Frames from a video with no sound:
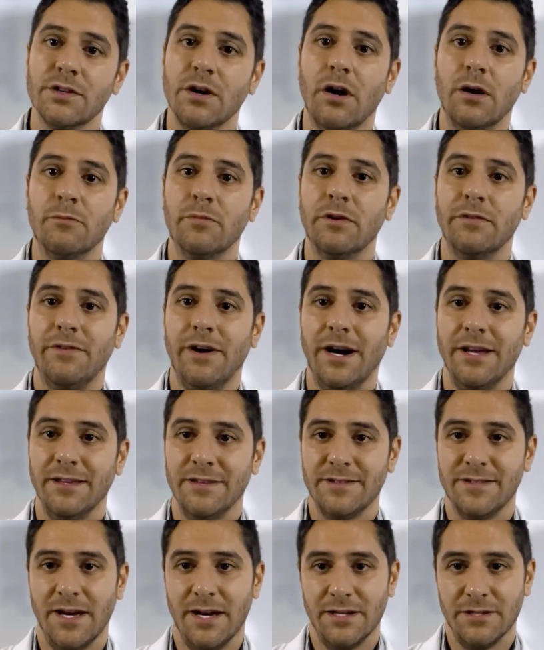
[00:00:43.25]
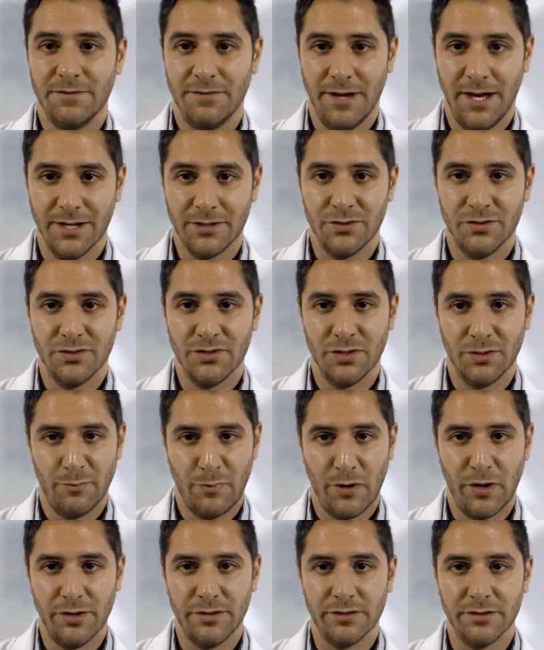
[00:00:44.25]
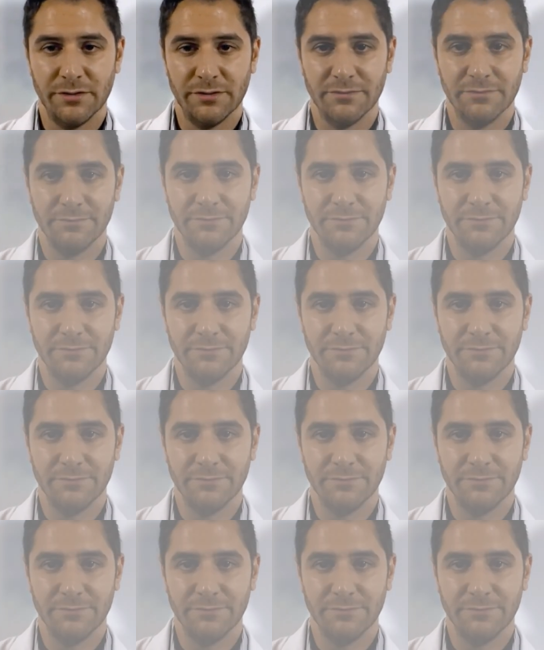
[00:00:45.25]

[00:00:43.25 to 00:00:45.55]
on providing satisfaction to your partner.